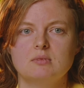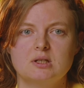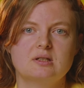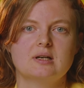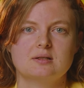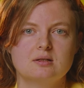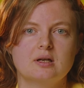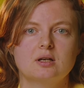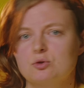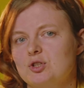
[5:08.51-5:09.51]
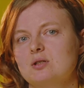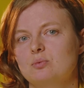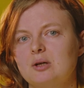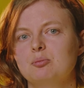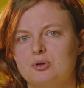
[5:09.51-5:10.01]
it does take just
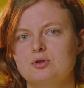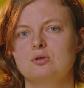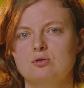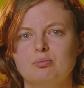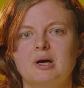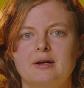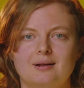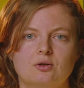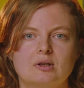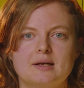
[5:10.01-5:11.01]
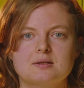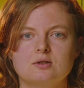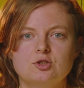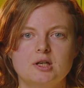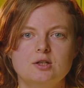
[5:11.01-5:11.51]
one person to make a
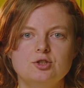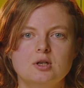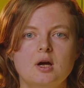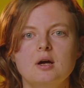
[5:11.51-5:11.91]
long-lasting change.